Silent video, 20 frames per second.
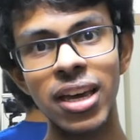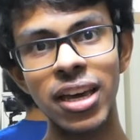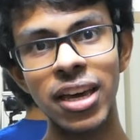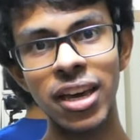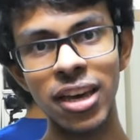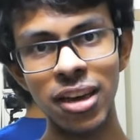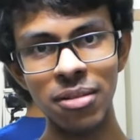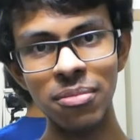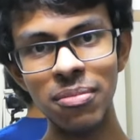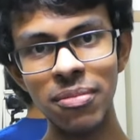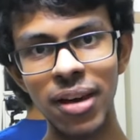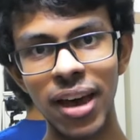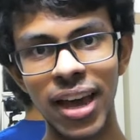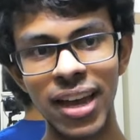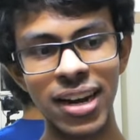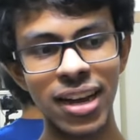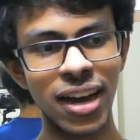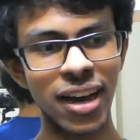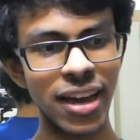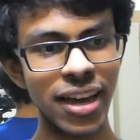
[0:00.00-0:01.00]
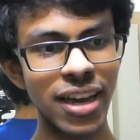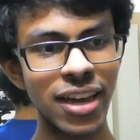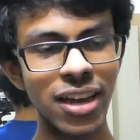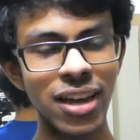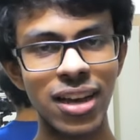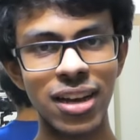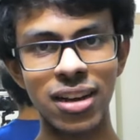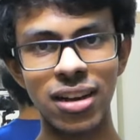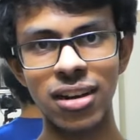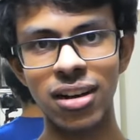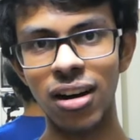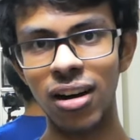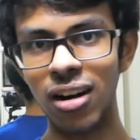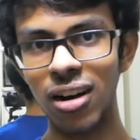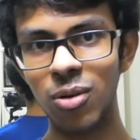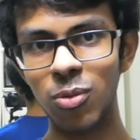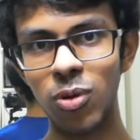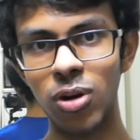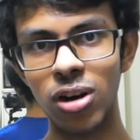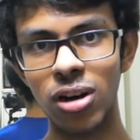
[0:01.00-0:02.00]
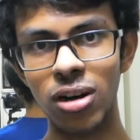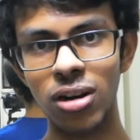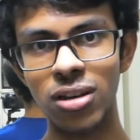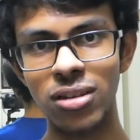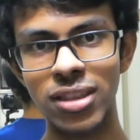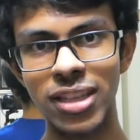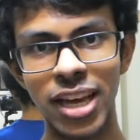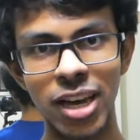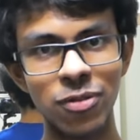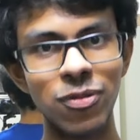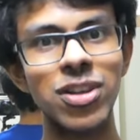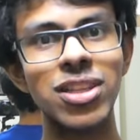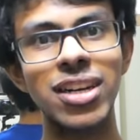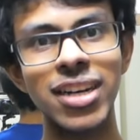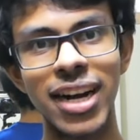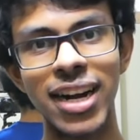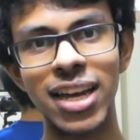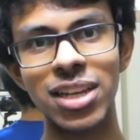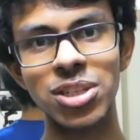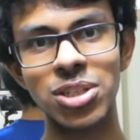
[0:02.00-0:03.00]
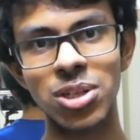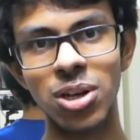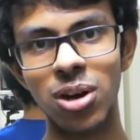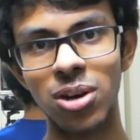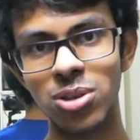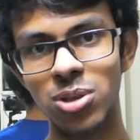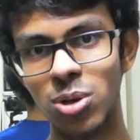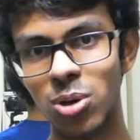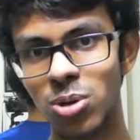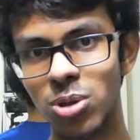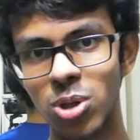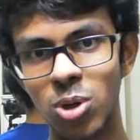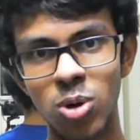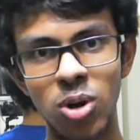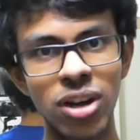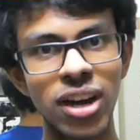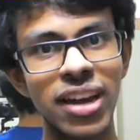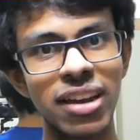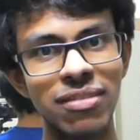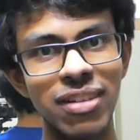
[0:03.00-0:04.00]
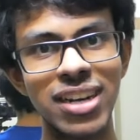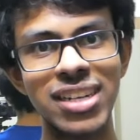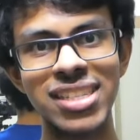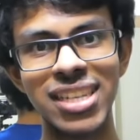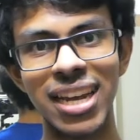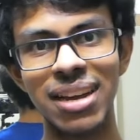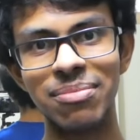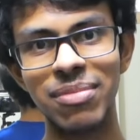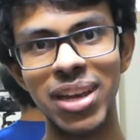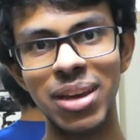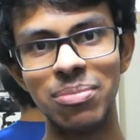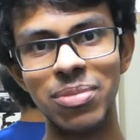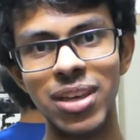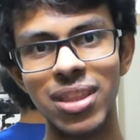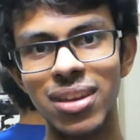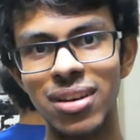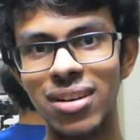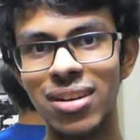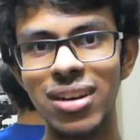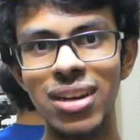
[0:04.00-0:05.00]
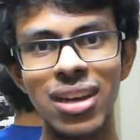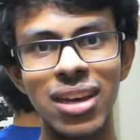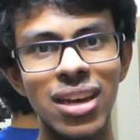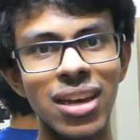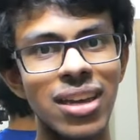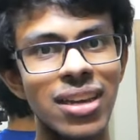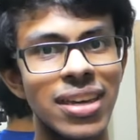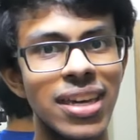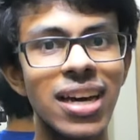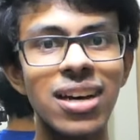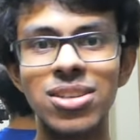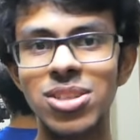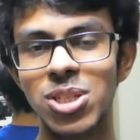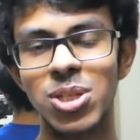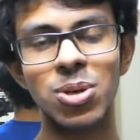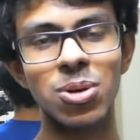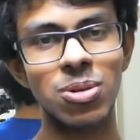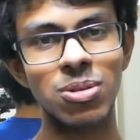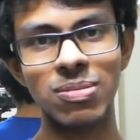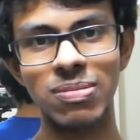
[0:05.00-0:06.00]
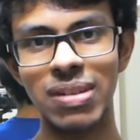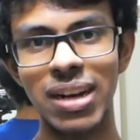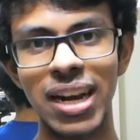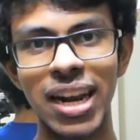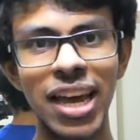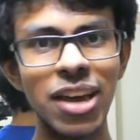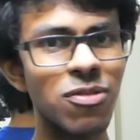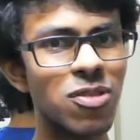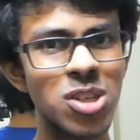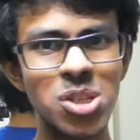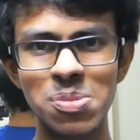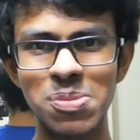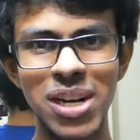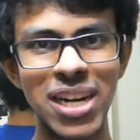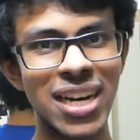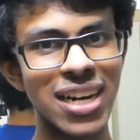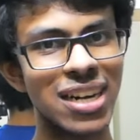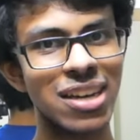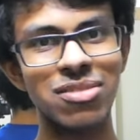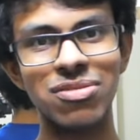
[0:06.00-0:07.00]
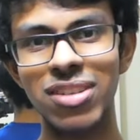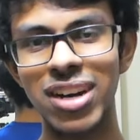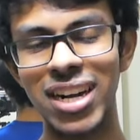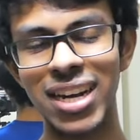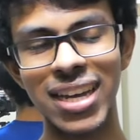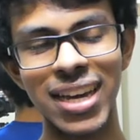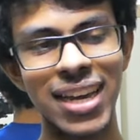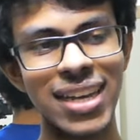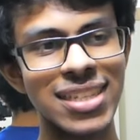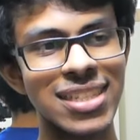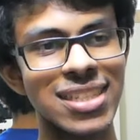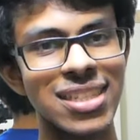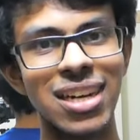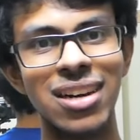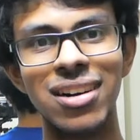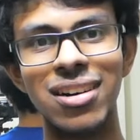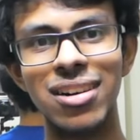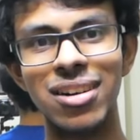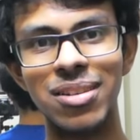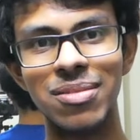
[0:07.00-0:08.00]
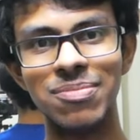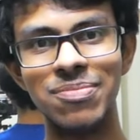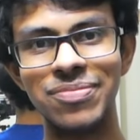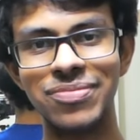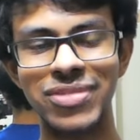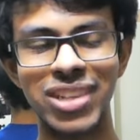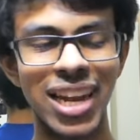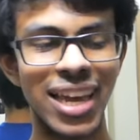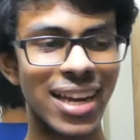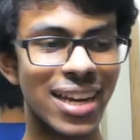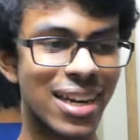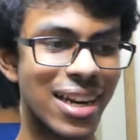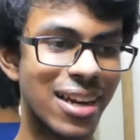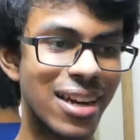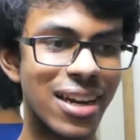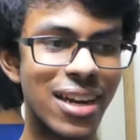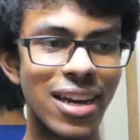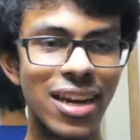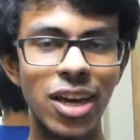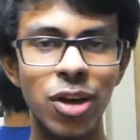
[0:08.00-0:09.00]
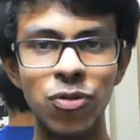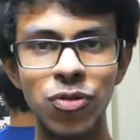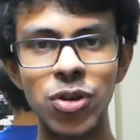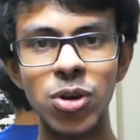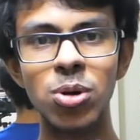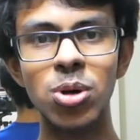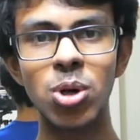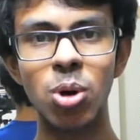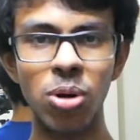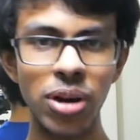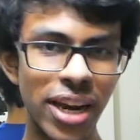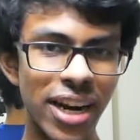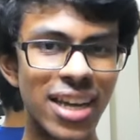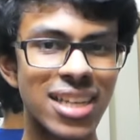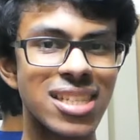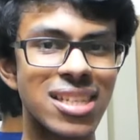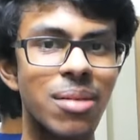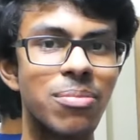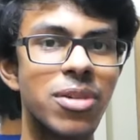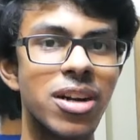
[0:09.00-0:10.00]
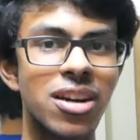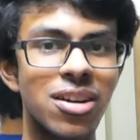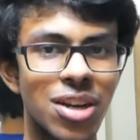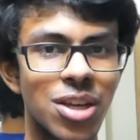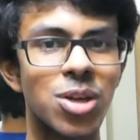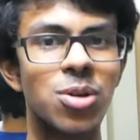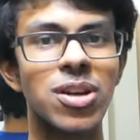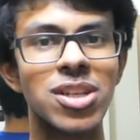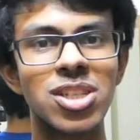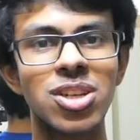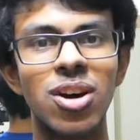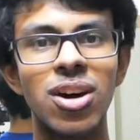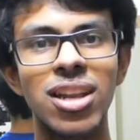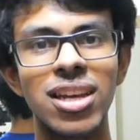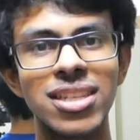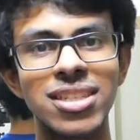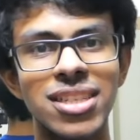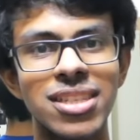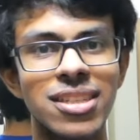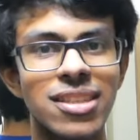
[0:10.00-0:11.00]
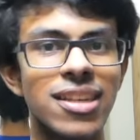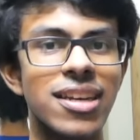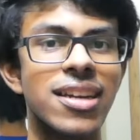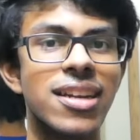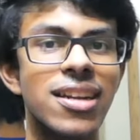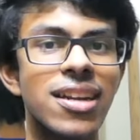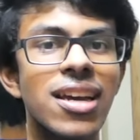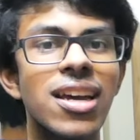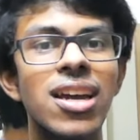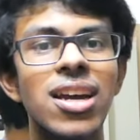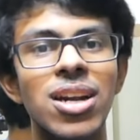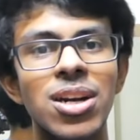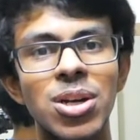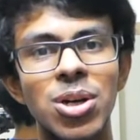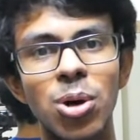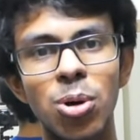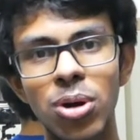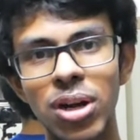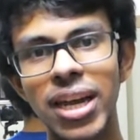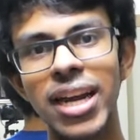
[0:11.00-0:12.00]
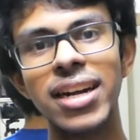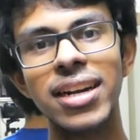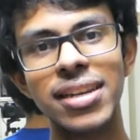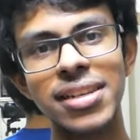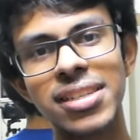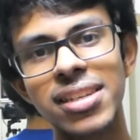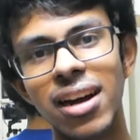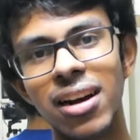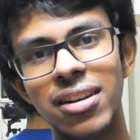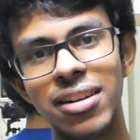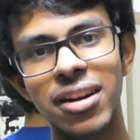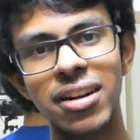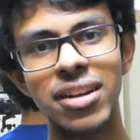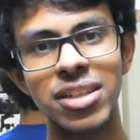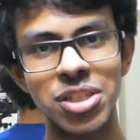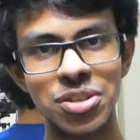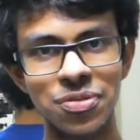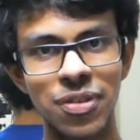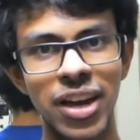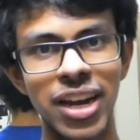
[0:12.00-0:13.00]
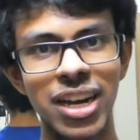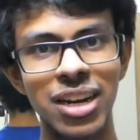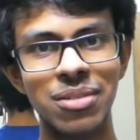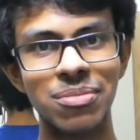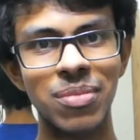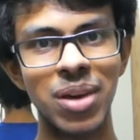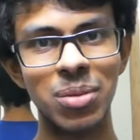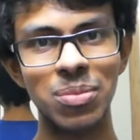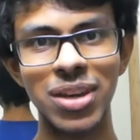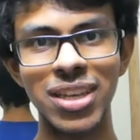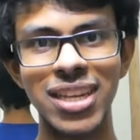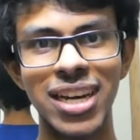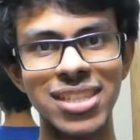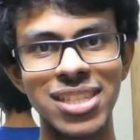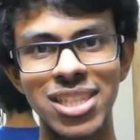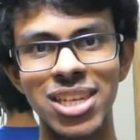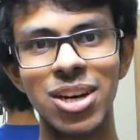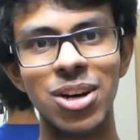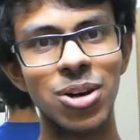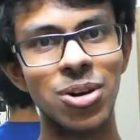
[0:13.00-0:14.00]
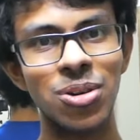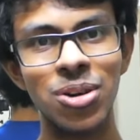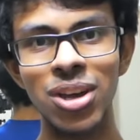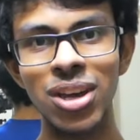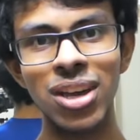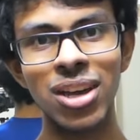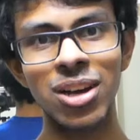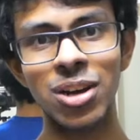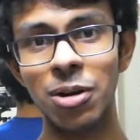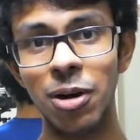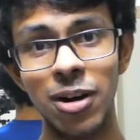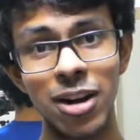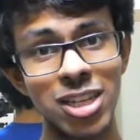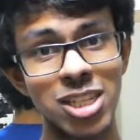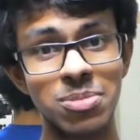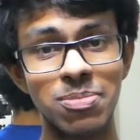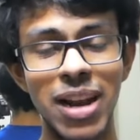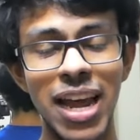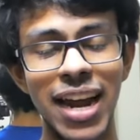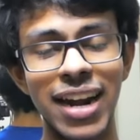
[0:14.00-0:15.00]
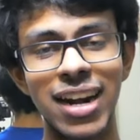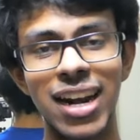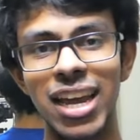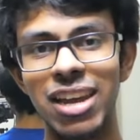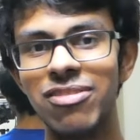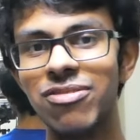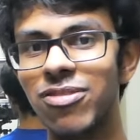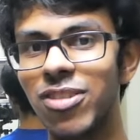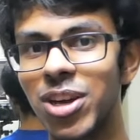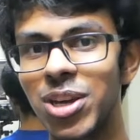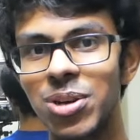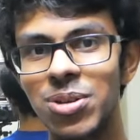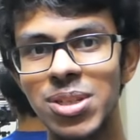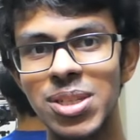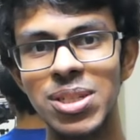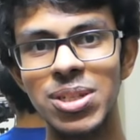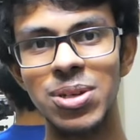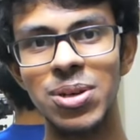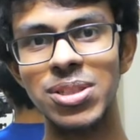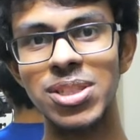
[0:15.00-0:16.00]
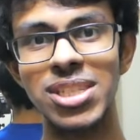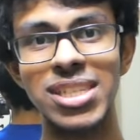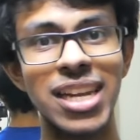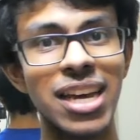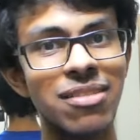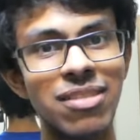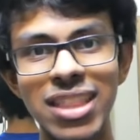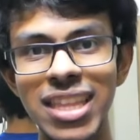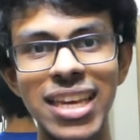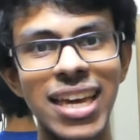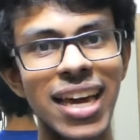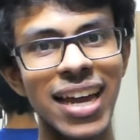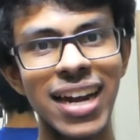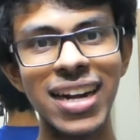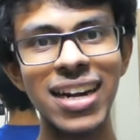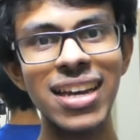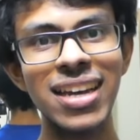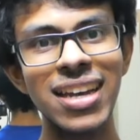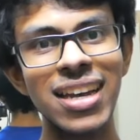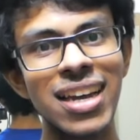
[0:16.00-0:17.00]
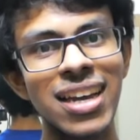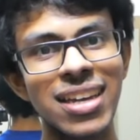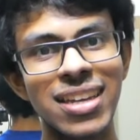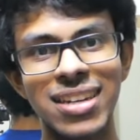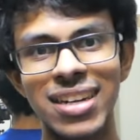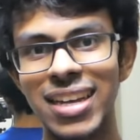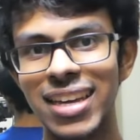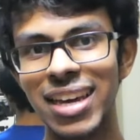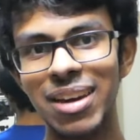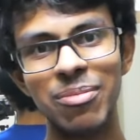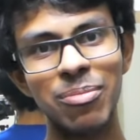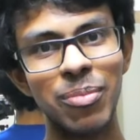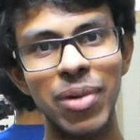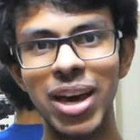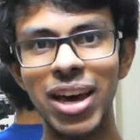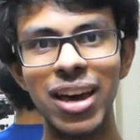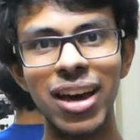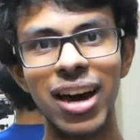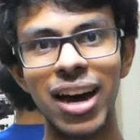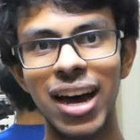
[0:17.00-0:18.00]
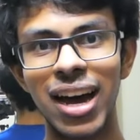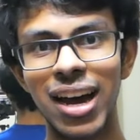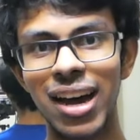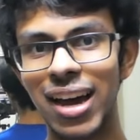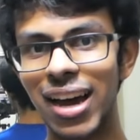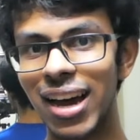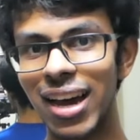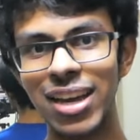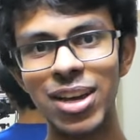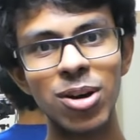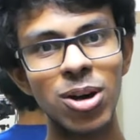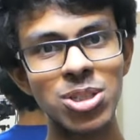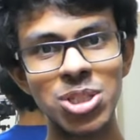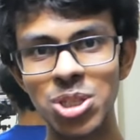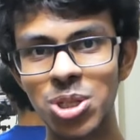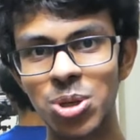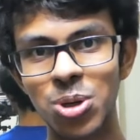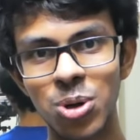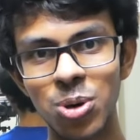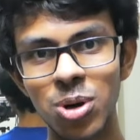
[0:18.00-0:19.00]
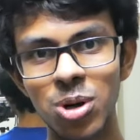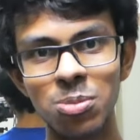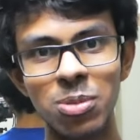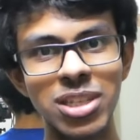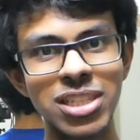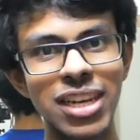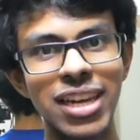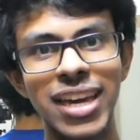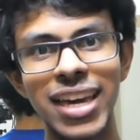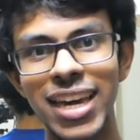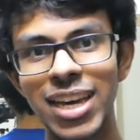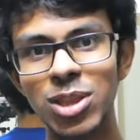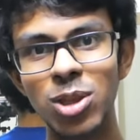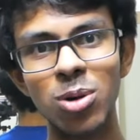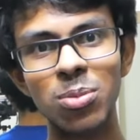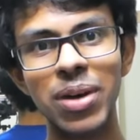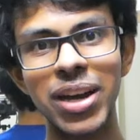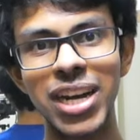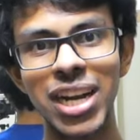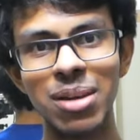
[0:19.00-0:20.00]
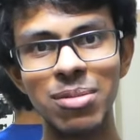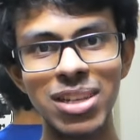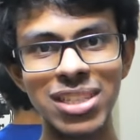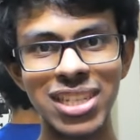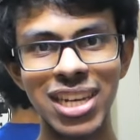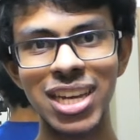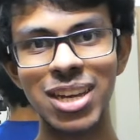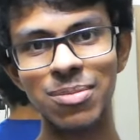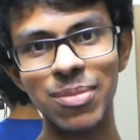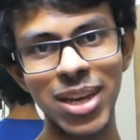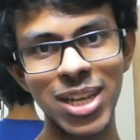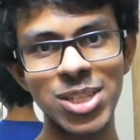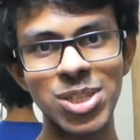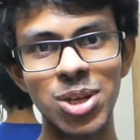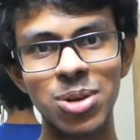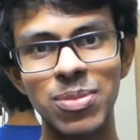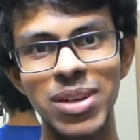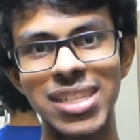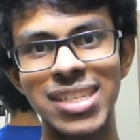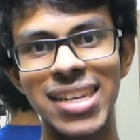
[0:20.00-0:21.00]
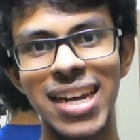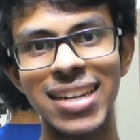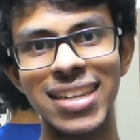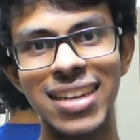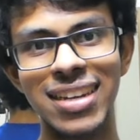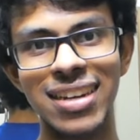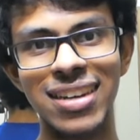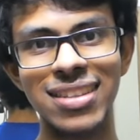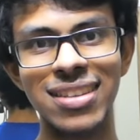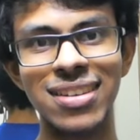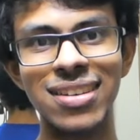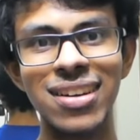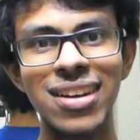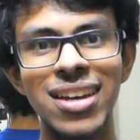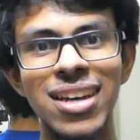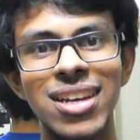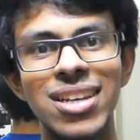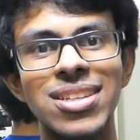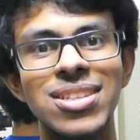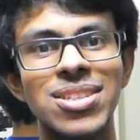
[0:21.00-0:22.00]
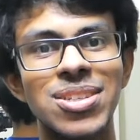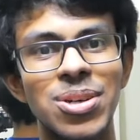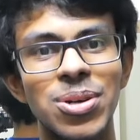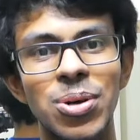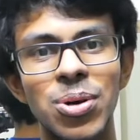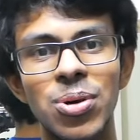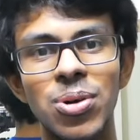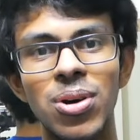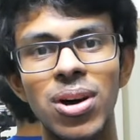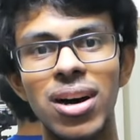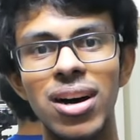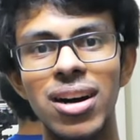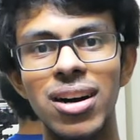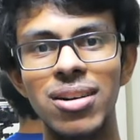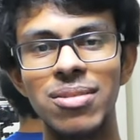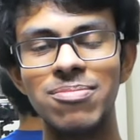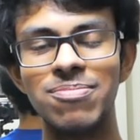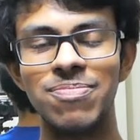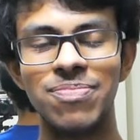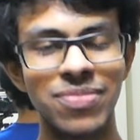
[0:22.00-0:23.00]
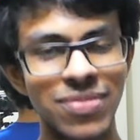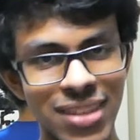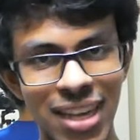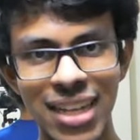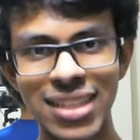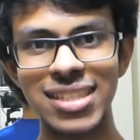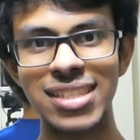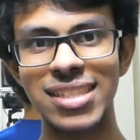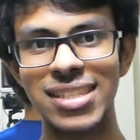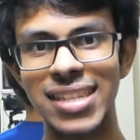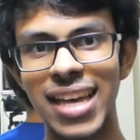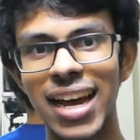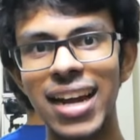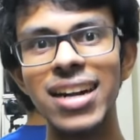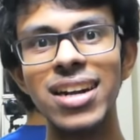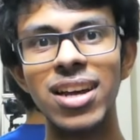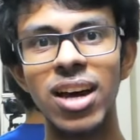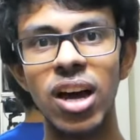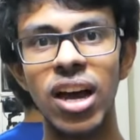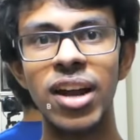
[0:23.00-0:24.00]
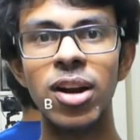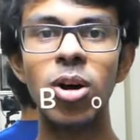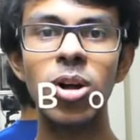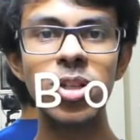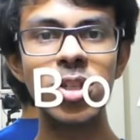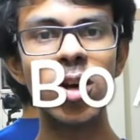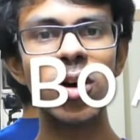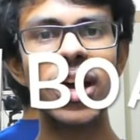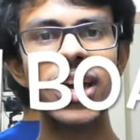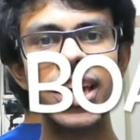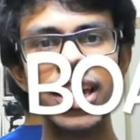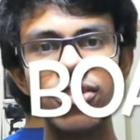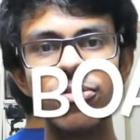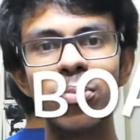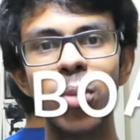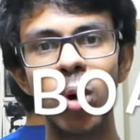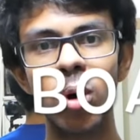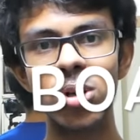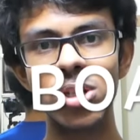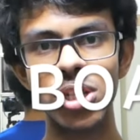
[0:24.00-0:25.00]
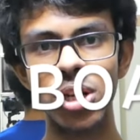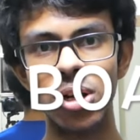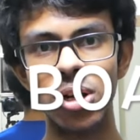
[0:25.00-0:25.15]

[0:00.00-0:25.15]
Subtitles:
Him and I were there for the TEDx talk. To dono ka event same day pe tha. Yeah. So life is pretty different, guys. Like, if you don't get accepted into US colleges, then don't get disheartened. It's fine. Maybe that's how God has planned life for you. So it's never the end. Okay, I got screwed. Mujhe ek do mahine mein JE Mains aur BITSET dena tha. So that's that. And also I gave boards